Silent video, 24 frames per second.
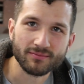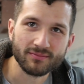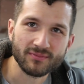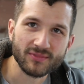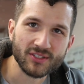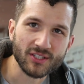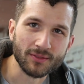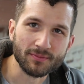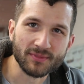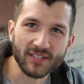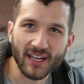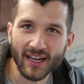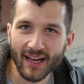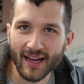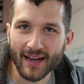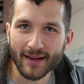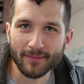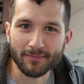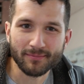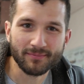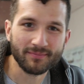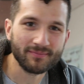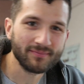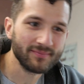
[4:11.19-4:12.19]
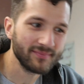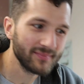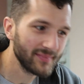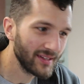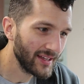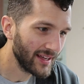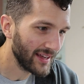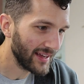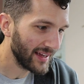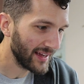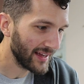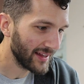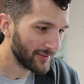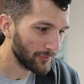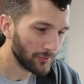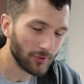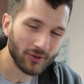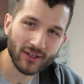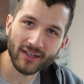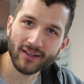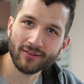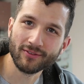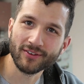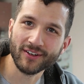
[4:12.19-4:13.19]
some time, and
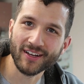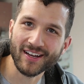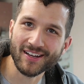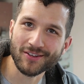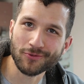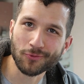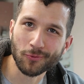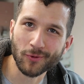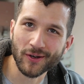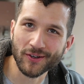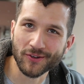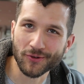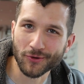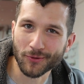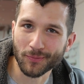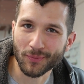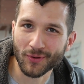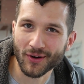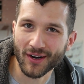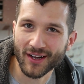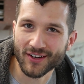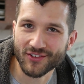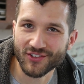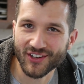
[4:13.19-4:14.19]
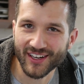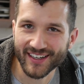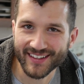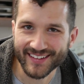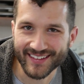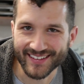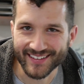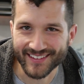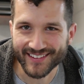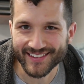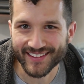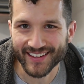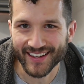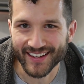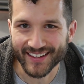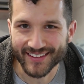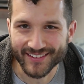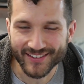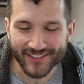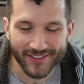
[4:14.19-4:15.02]
we'll have a nice winter project instead.